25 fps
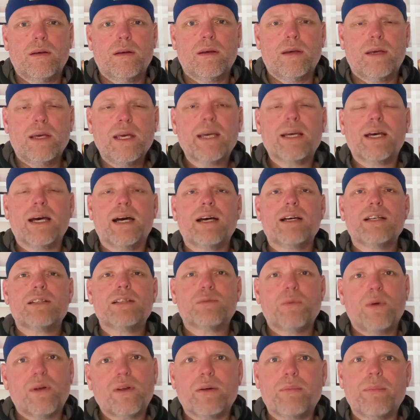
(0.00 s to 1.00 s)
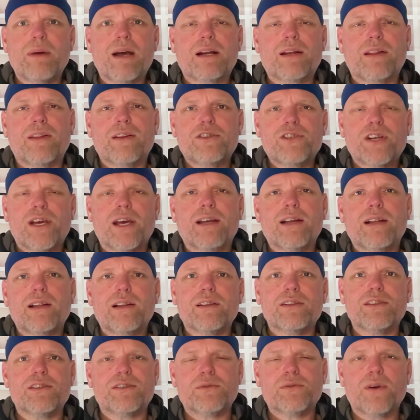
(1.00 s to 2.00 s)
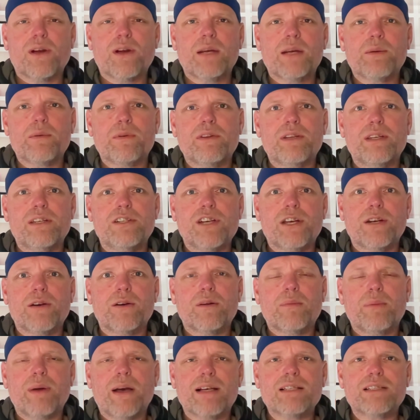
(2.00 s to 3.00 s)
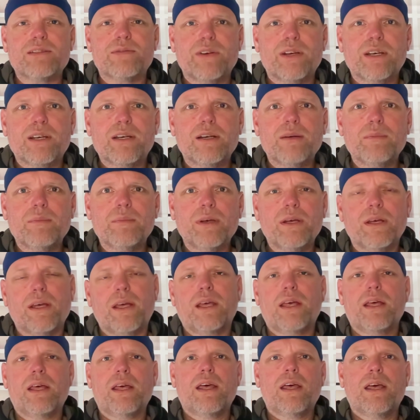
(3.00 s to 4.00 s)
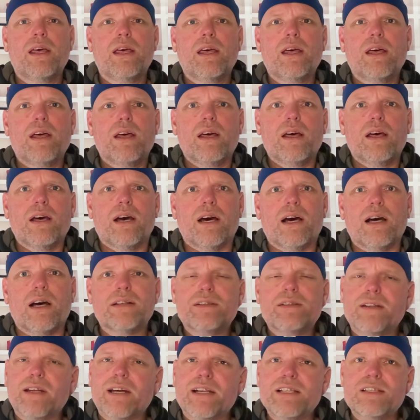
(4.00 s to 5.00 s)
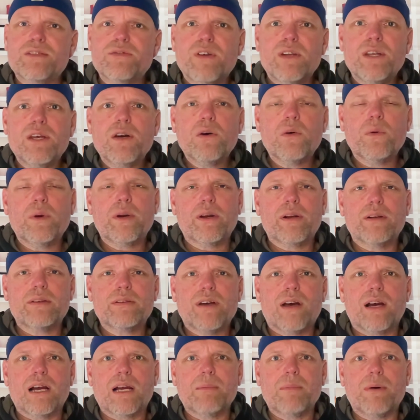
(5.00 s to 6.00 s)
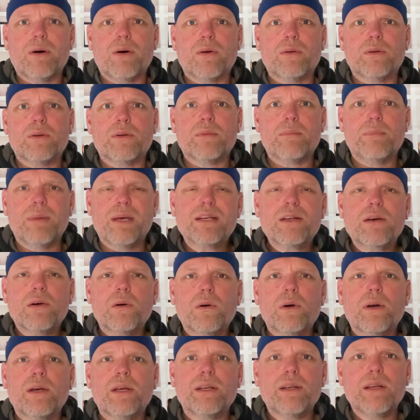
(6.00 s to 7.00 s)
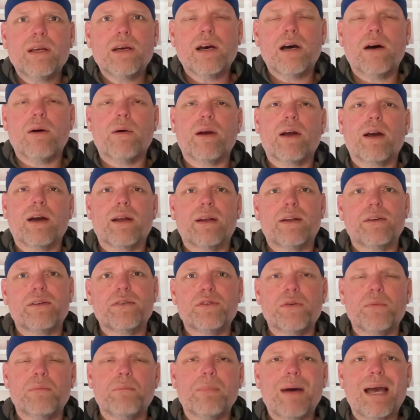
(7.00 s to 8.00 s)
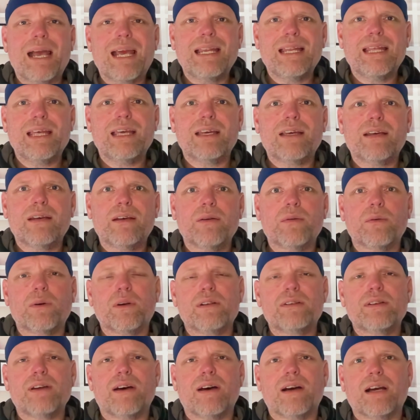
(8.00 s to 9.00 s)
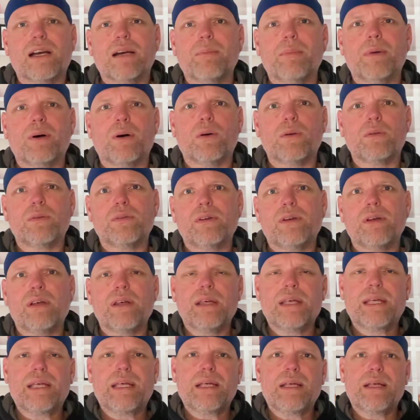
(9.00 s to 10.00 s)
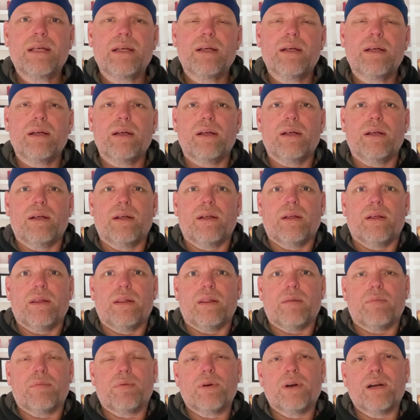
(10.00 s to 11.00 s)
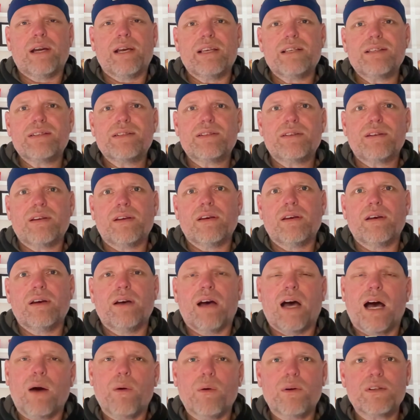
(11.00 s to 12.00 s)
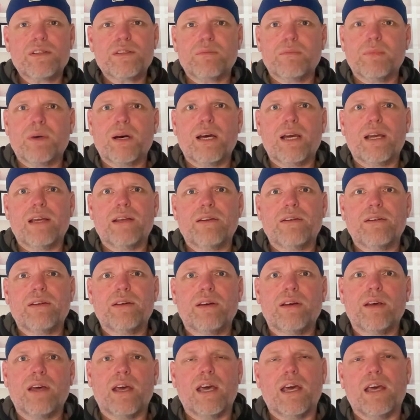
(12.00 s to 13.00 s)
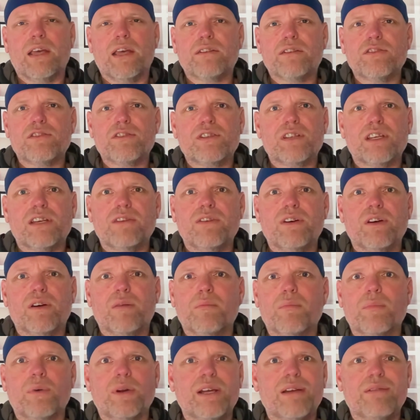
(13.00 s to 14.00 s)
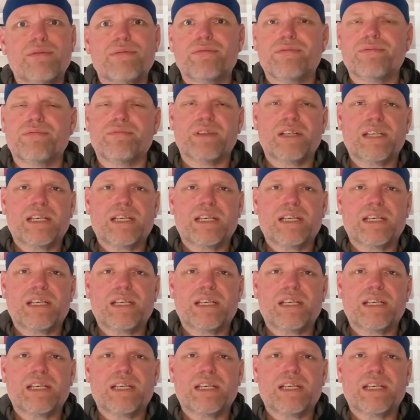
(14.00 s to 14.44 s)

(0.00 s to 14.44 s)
Hey guys, welcome back to the channel. This is Ryan with Degenerate Passive Income. Tonight's video we're going to talk about Bitcoin, how I got into mining. We're going to talk about the price, how it's mined, and just give you a brief